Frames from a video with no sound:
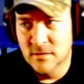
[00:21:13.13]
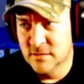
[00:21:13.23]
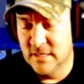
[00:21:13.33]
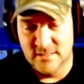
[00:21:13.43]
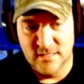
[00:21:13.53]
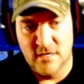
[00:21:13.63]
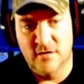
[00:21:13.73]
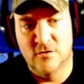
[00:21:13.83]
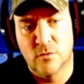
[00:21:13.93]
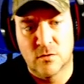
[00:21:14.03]
Yes, I got to
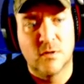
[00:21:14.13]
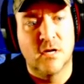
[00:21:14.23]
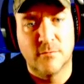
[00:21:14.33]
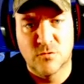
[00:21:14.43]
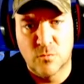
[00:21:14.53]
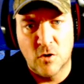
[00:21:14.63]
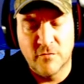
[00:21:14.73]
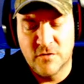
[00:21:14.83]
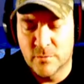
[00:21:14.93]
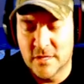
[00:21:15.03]
do it 3 times more
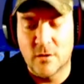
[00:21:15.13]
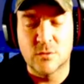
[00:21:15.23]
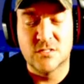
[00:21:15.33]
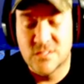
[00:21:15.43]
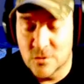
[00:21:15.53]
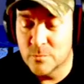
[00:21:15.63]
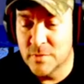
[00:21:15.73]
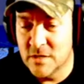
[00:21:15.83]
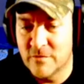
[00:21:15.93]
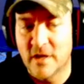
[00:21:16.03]
often, but that'll still
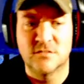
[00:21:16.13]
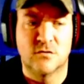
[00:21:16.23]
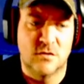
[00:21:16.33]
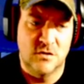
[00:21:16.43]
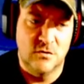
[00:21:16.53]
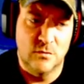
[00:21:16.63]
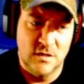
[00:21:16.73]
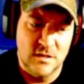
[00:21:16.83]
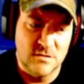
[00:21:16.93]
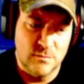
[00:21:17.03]
be faster than doing
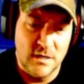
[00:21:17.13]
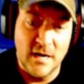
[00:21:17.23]
it this way.